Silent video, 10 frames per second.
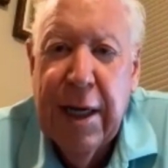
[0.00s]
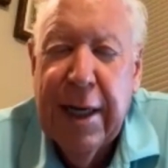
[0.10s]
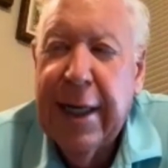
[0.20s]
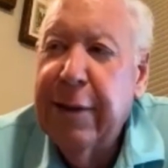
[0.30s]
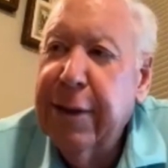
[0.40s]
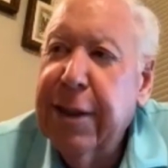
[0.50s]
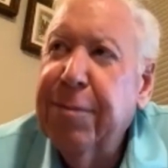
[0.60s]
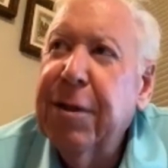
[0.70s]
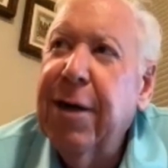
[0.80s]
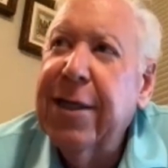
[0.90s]
And I looked
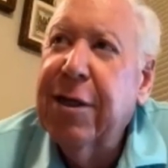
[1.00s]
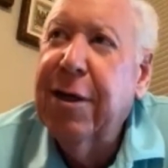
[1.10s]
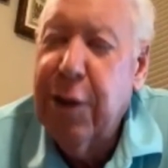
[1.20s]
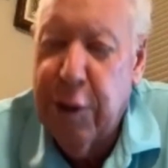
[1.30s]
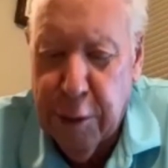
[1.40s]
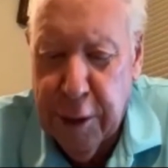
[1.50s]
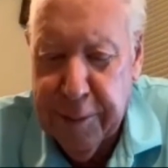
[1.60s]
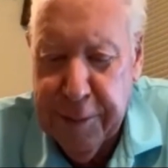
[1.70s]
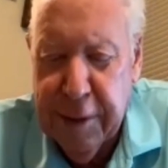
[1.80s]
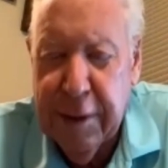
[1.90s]
up there. I saw Cole
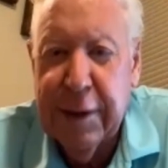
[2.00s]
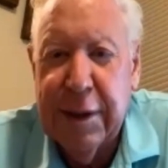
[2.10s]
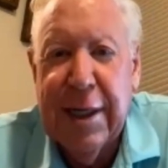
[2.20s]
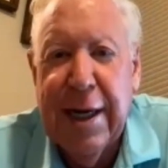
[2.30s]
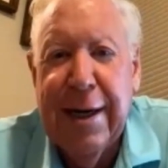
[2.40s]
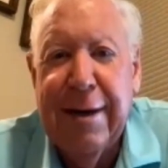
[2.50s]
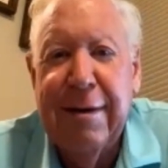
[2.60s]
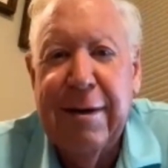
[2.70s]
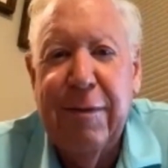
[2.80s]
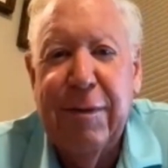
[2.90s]
up there on the side
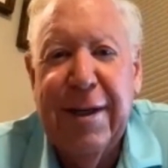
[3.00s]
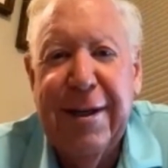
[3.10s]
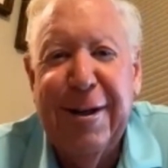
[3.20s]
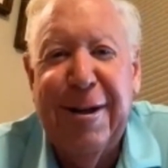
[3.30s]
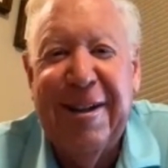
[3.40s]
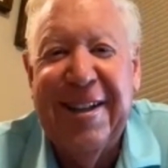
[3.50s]
of the hill,